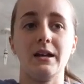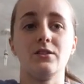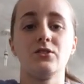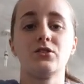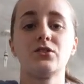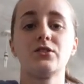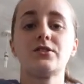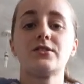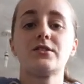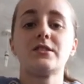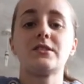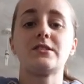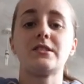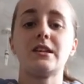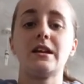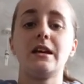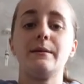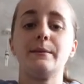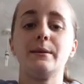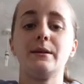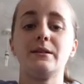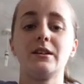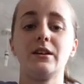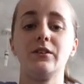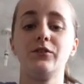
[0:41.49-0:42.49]
Just the same
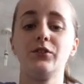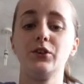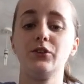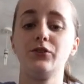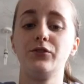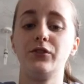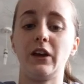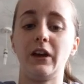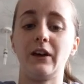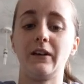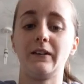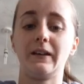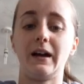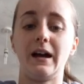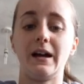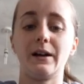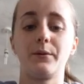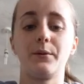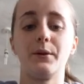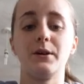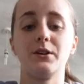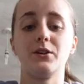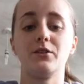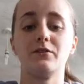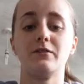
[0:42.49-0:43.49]
as if you feel like
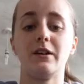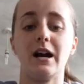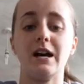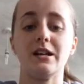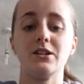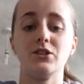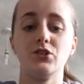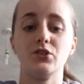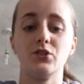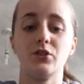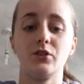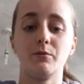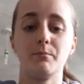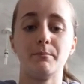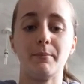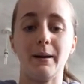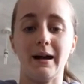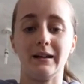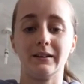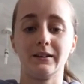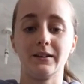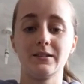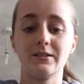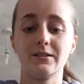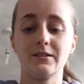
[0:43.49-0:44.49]
when you ride you're
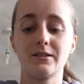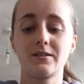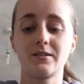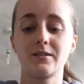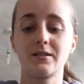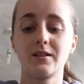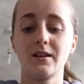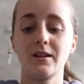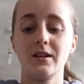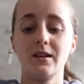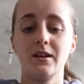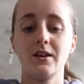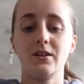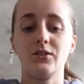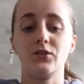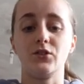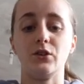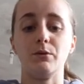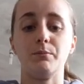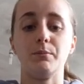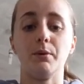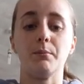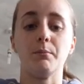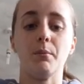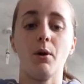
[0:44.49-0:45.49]
unbalanced, so you
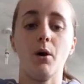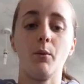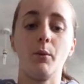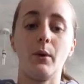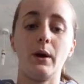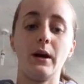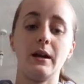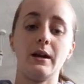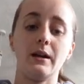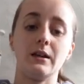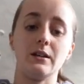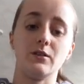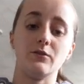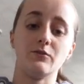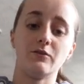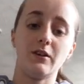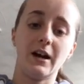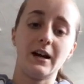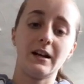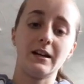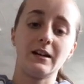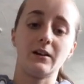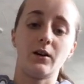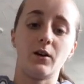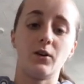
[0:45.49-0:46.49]
put more weight in your
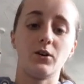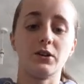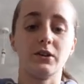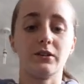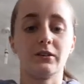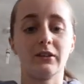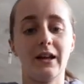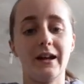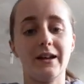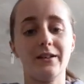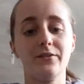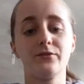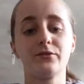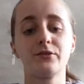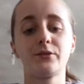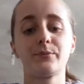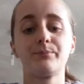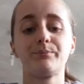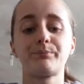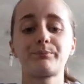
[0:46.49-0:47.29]
right or your left,